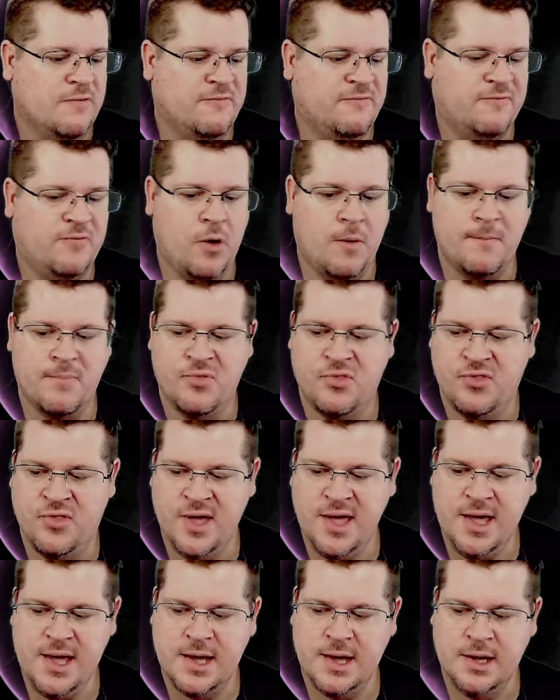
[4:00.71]
From
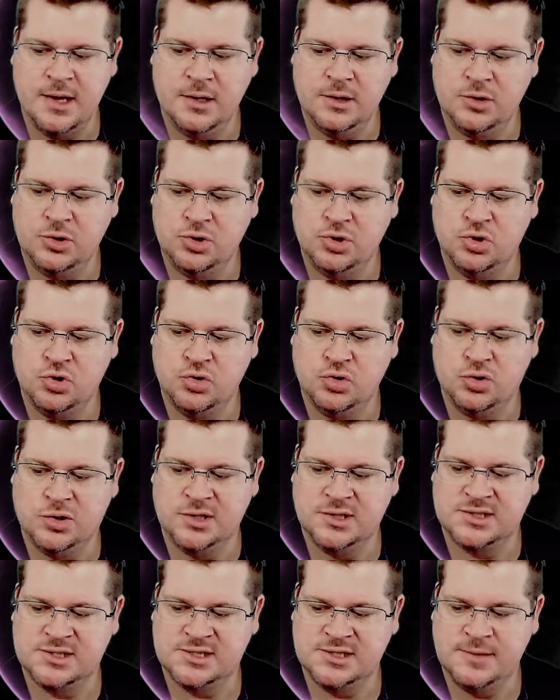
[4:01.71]
there, you
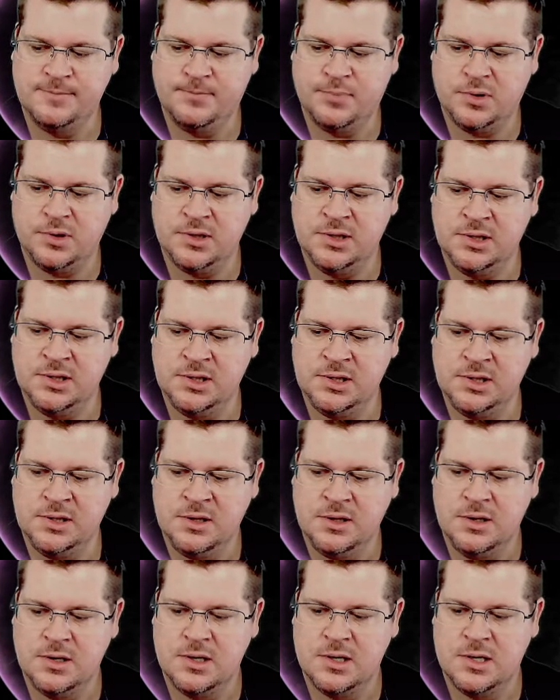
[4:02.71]
can simply
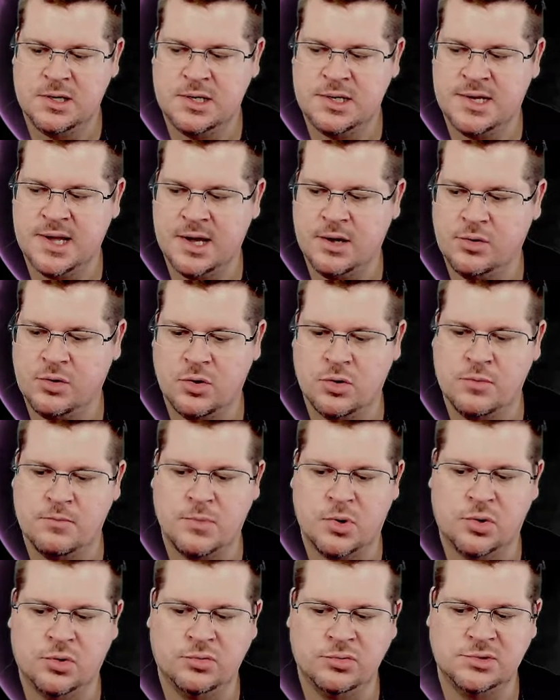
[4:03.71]
download
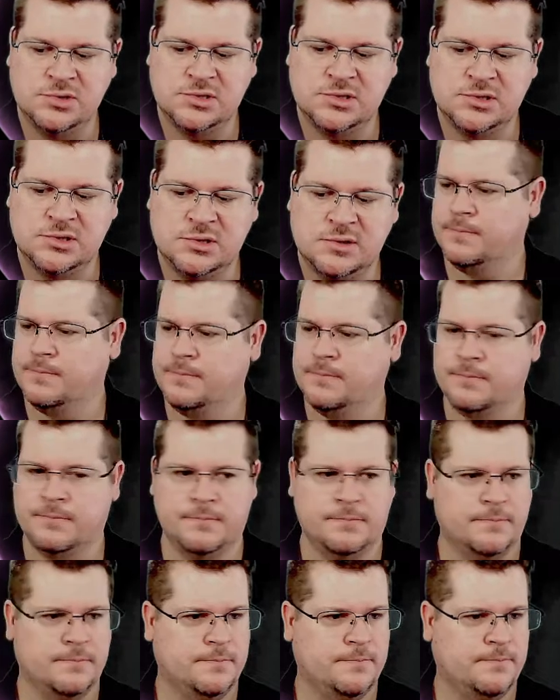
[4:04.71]
models.
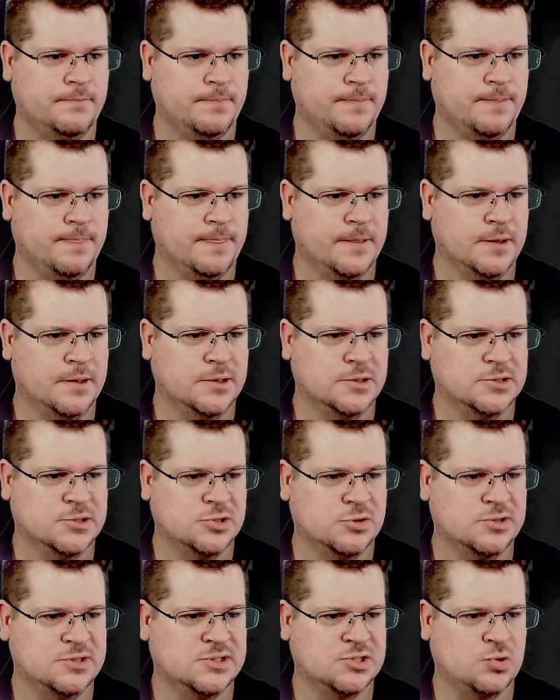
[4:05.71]
So
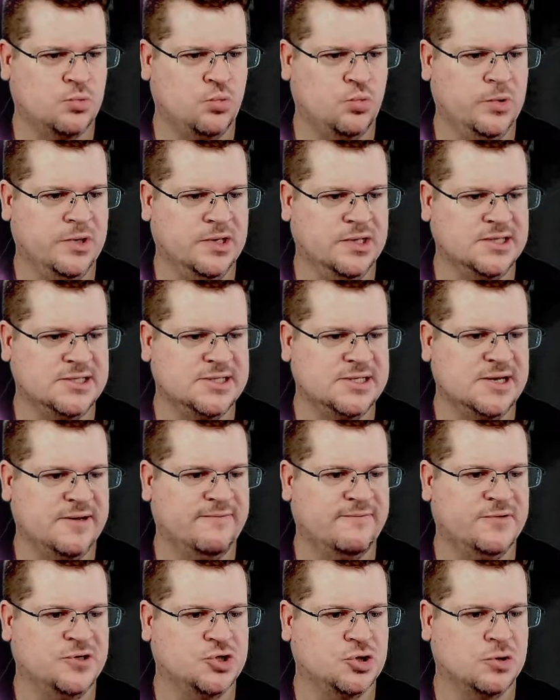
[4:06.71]
it's the realistic
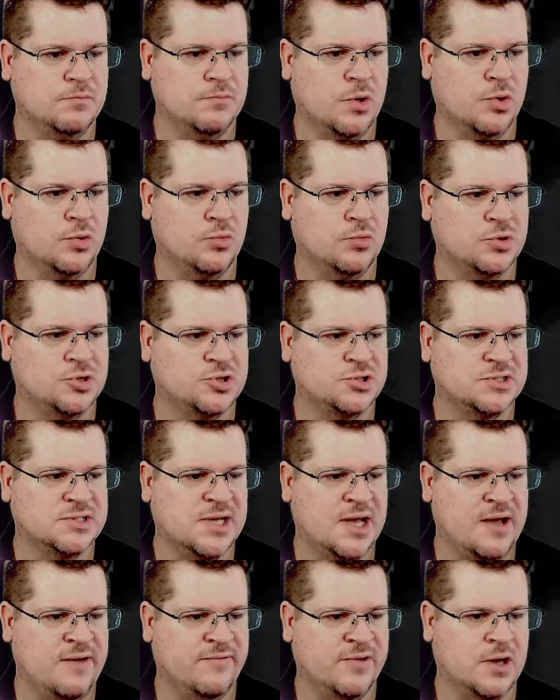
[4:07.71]
vision model which is
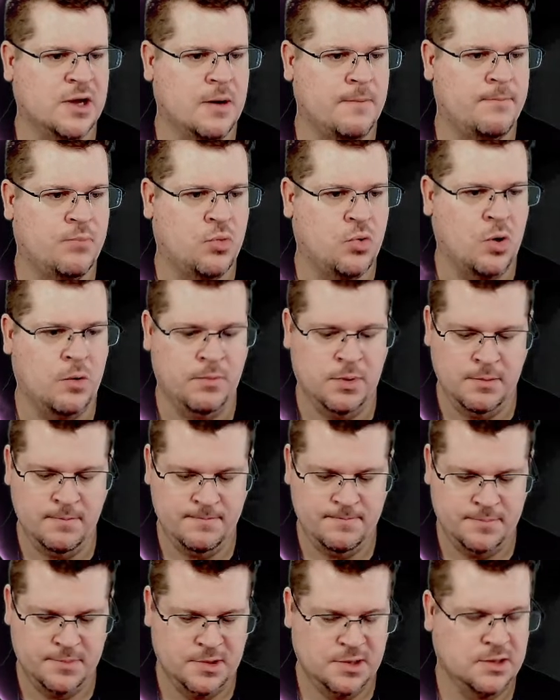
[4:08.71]
having a problem.
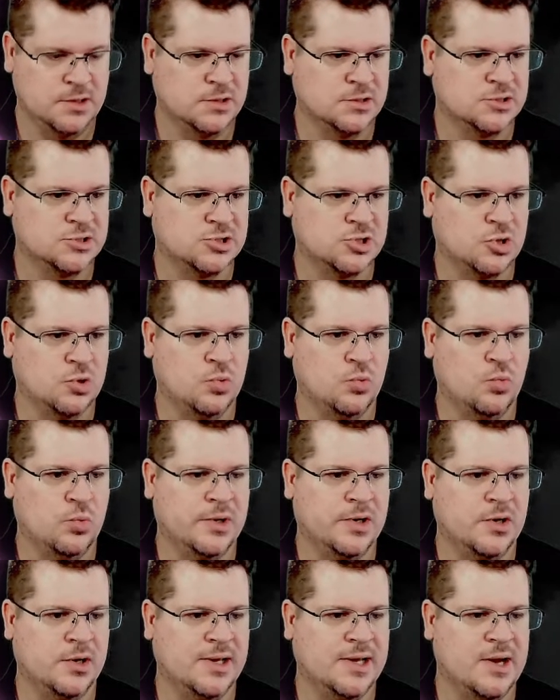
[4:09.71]
So we're
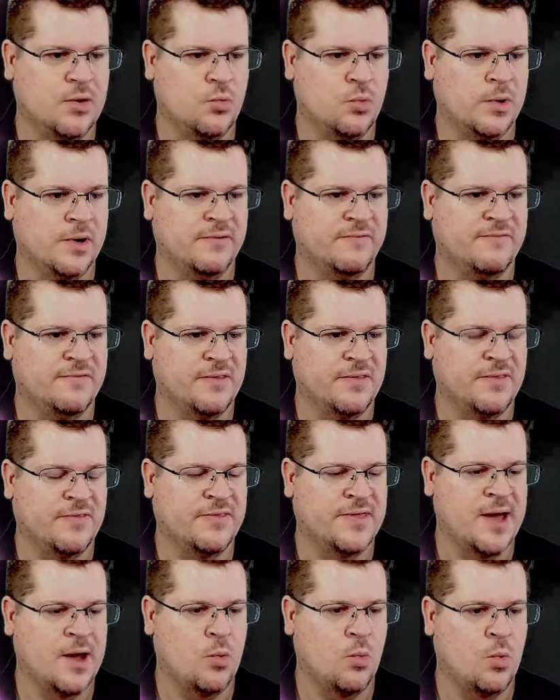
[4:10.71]
going to get rid of
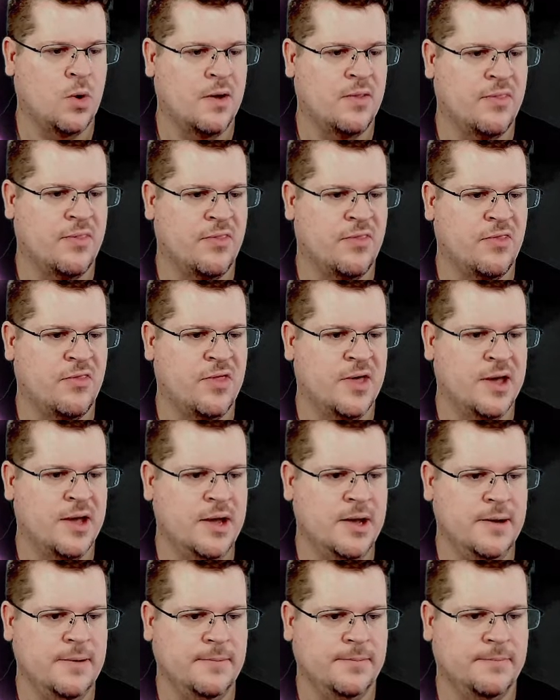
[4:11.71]
that one
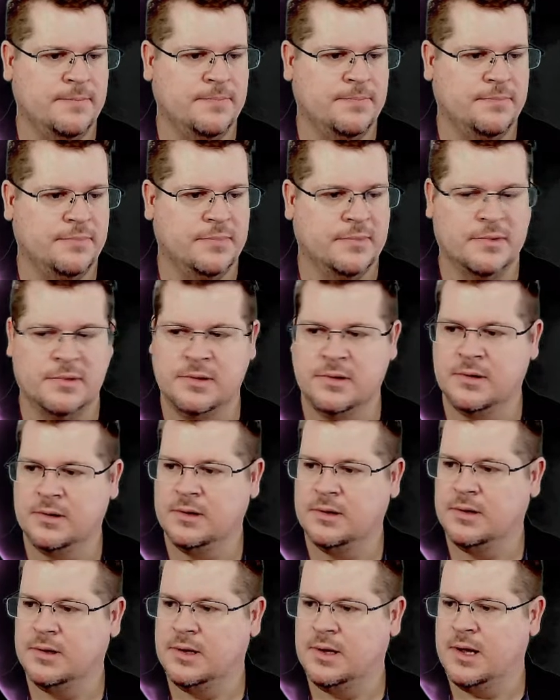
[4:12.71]
there
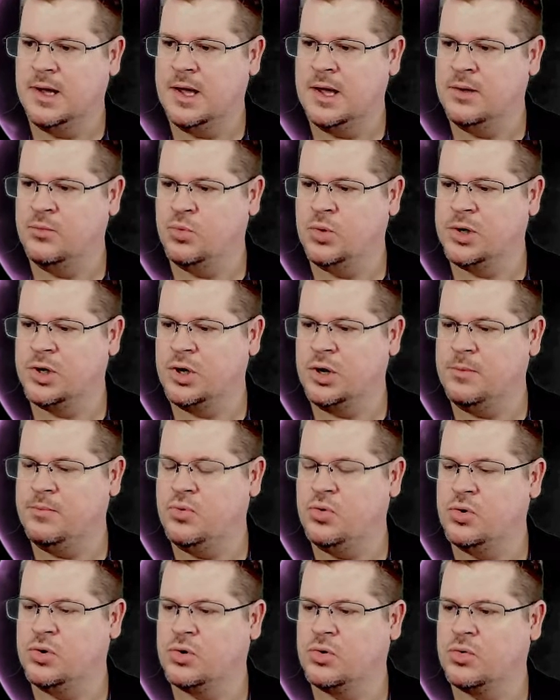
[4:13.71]
and we're going to
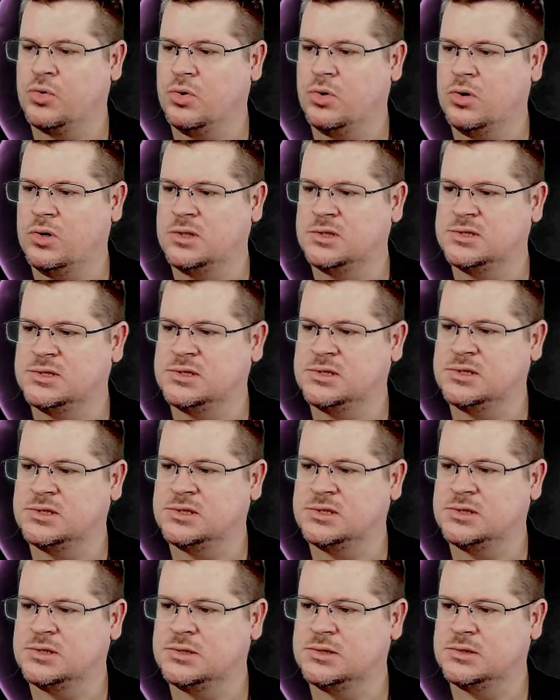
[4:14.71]
put
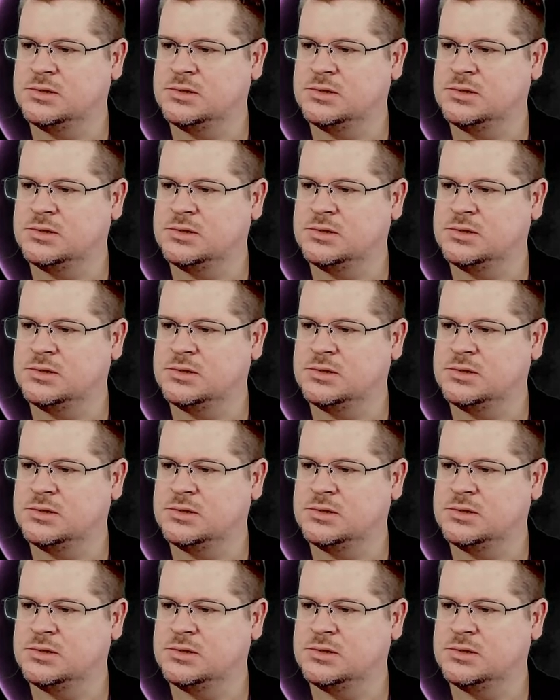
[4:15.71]
across